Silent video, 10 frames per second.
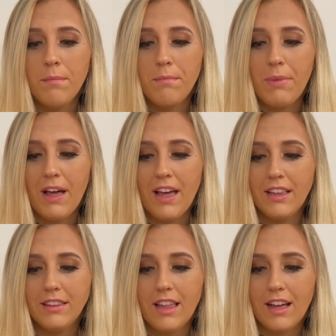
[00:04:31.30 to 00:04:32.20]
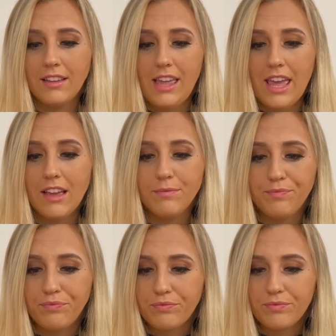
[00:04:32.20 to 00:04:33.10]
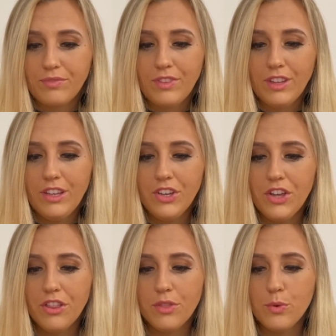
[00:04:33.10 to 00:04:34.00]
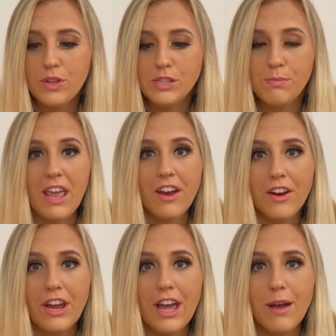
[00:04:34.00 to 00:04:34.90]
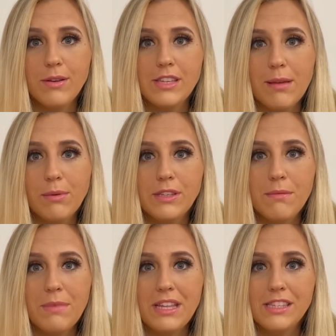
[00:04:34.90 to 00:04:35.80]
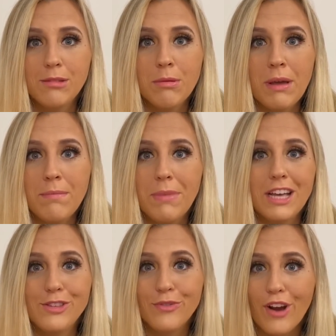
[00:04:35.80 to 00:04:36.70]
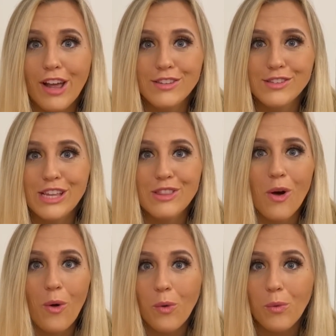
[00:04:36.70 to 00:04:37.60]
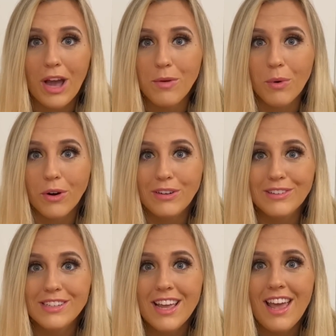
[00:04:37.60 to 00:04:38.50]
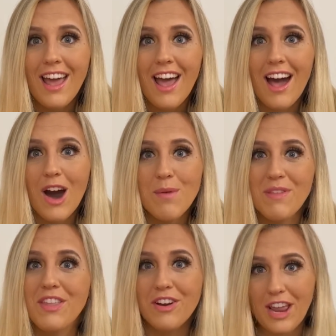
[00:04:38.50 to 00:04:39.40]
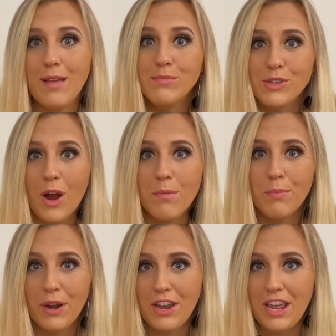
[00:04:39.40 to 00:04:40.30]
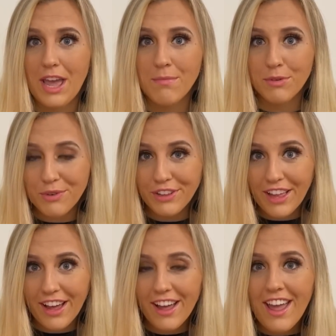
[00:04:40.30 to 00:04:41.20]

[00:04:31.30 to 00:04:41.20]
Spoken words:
But luckily, through this bakery, I was able to meet some of my best friends in the whole wide world. And their names are Brittany and Marilla.